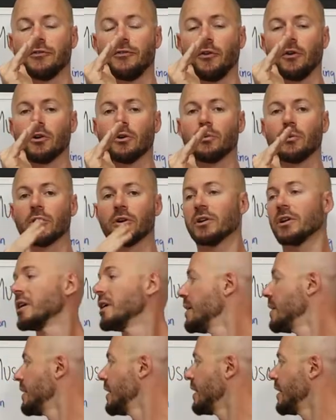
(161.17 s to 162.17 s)
forward
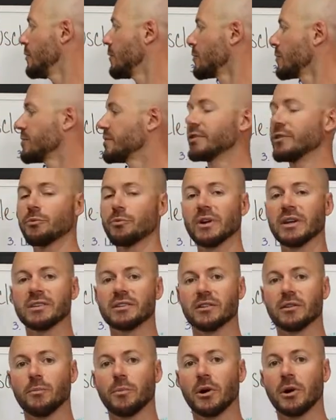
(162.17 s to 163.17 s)
in order to
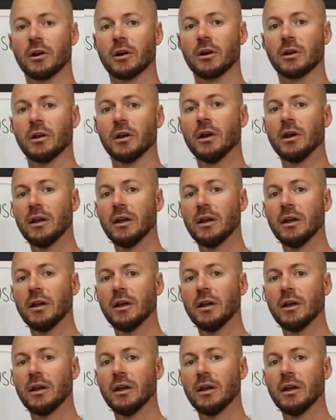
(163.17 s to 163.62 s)
reach the bar.